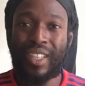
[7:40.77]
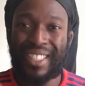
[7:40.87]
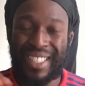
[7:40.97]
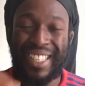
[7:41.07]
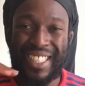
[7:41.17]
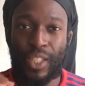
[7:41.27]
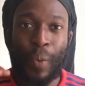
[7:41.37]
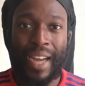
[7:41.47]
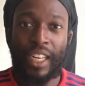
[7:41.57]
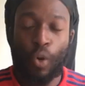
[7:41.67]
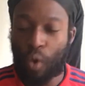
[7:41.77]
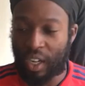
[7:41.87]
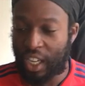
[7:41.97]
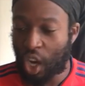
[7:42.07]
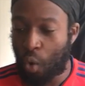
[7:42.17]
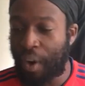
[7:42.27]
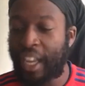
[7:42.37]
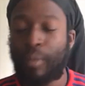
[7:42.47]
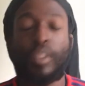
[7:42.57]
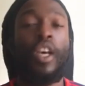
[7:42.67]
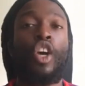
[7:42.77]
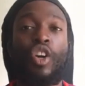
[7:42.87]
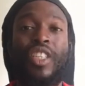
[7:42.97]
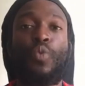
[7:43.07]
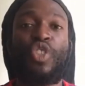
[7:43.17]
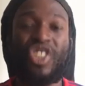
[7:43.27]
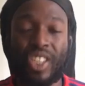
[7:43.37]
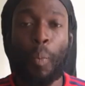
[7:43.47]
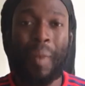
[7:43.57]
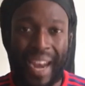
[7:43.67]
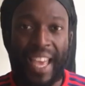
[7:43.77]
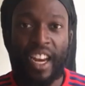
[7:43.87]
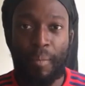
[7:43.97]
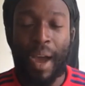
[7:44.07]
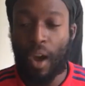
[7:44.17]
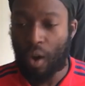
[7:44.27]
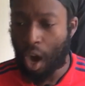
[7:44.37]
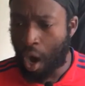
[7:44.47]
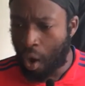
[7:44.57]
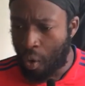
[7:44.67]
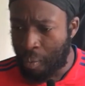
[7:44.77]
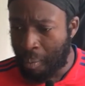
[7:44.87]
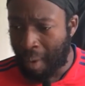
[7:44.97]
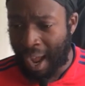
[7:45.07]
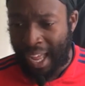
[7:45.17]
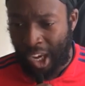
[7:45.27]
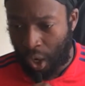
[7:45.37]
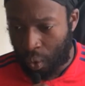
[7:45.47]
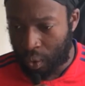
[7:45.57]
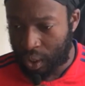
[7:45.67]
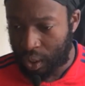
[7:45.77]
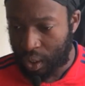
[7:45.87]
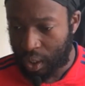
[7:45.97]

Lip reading: See, this is why I didn't want Nico Williams, because he was just playing about. Oh my Lord.